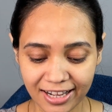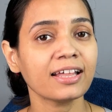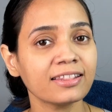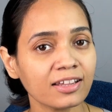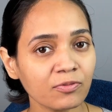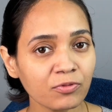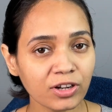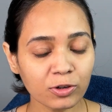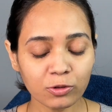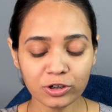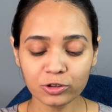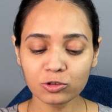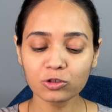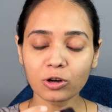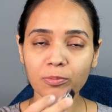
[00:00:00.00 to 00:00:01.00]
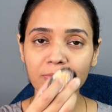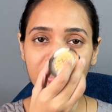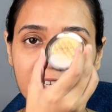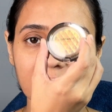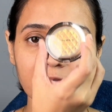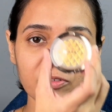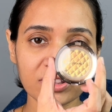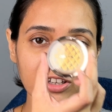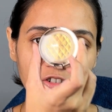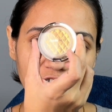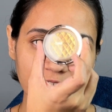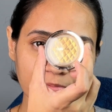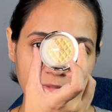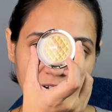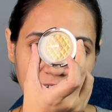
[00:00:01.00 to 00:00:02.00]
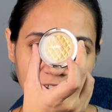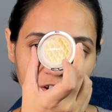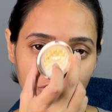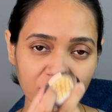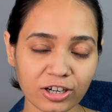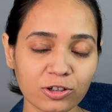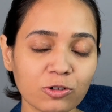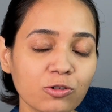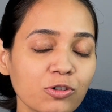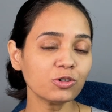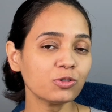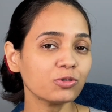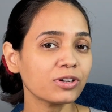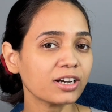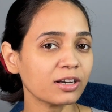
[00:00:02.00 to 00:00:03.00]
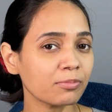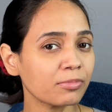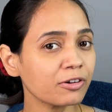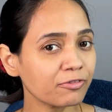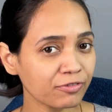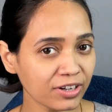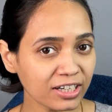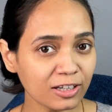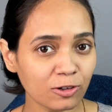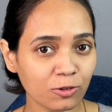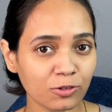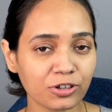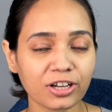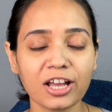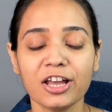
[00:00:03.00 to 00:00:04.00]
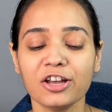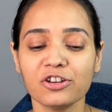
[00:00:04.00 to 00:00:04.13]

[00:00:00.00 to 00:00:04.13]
And then we're going to top it up with a shimmer eyeshadow to get a perfect look.